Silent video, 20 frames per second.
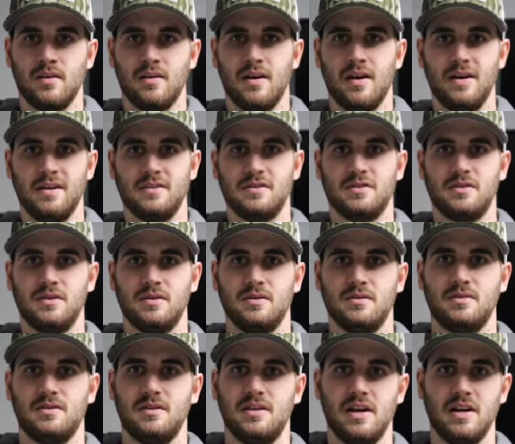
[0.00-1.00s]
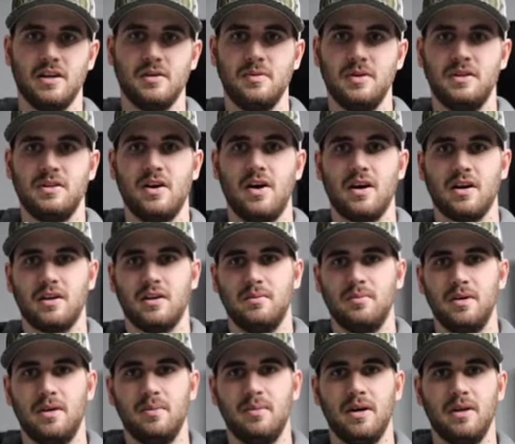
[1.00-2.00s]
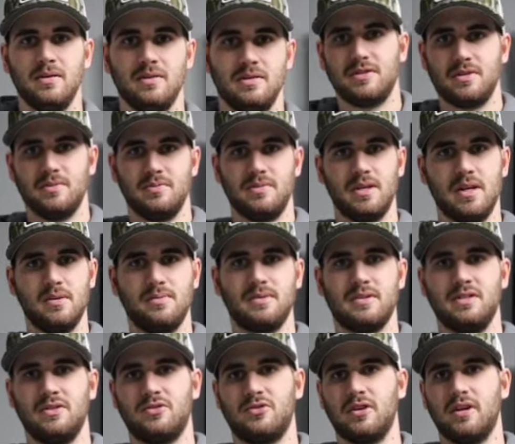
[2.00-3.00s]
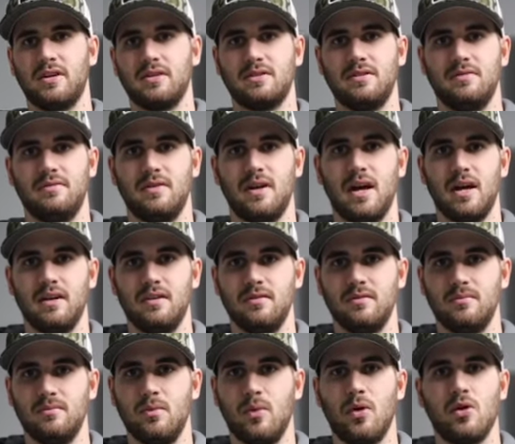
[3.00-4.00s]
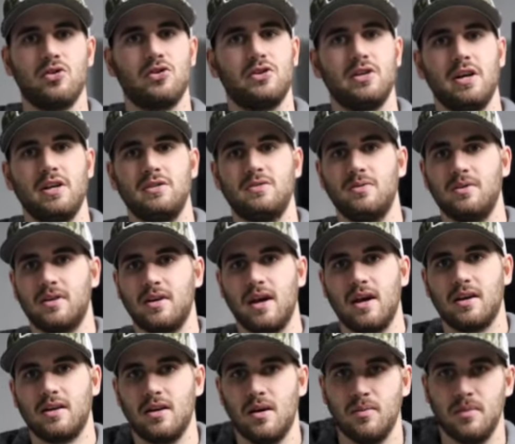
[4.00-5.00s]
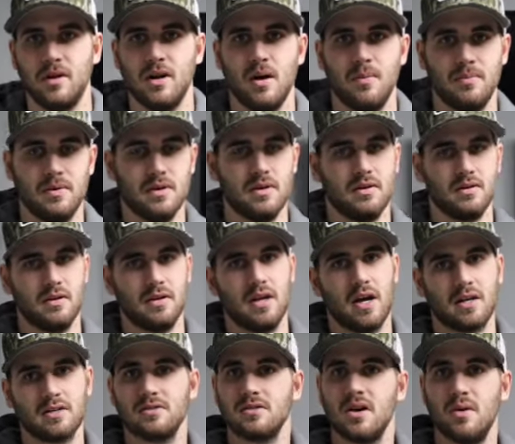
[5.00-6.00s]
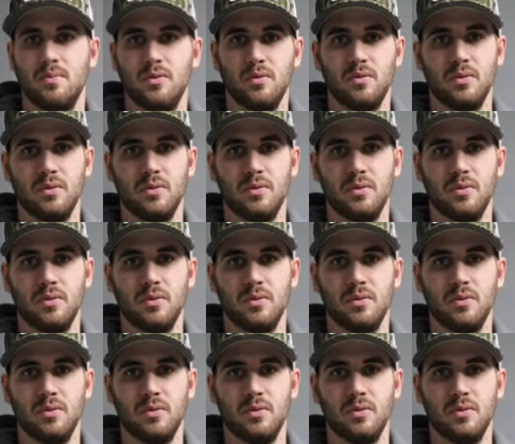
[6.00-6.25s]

Alright, so today I'm going to be talking a bit about some tips and tricks to find more sheds with that coming up here in the next couple